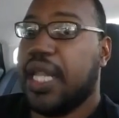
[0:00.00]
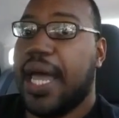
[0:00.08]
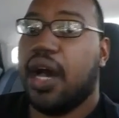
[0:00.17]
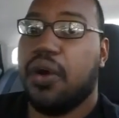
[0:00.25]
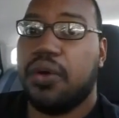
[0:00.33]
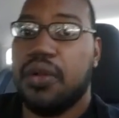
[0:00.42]

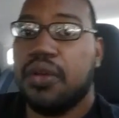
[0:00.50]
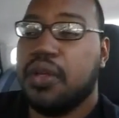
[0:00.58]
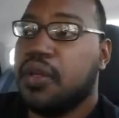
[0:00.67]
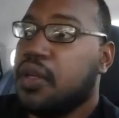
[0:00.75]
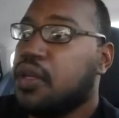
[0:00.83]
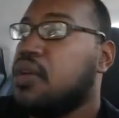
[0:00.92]
loud
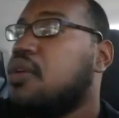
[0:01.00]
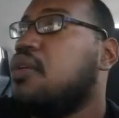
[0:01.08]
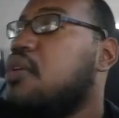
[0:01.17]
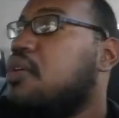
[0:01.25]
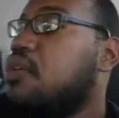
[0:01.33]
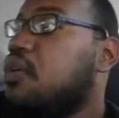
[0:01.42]

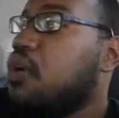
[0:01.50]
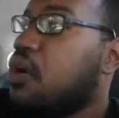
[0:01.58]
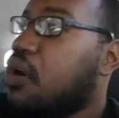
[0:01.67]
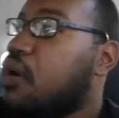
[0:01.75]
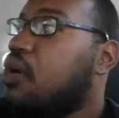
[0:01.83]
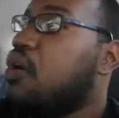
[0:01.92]

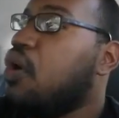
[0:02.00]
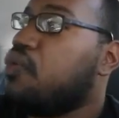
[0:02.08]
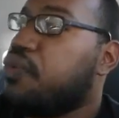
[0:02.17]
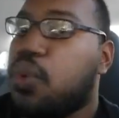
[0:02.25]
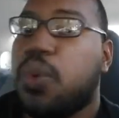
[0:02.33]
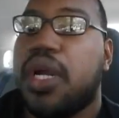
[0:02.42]

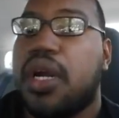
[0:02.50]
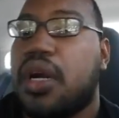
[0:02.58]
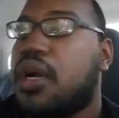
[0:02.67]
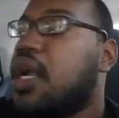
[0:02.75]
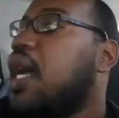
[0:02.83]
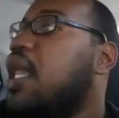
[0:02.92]
over
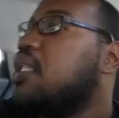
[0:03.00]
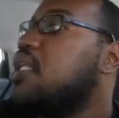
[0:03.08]
where I